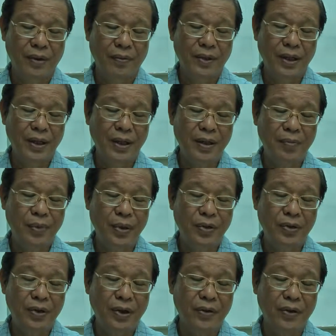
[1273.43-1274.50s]
Whether
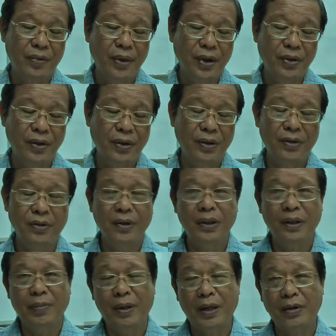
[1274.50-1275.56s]
Pilotikā was present during
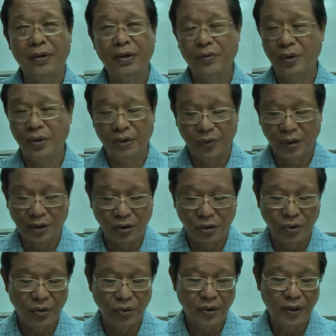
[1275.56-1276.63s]
the reply or not, we're
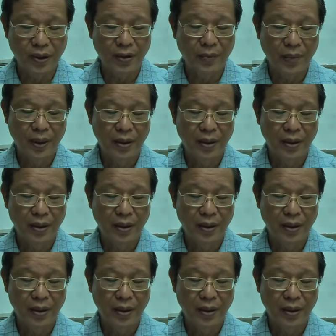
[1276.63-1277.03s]
not told here.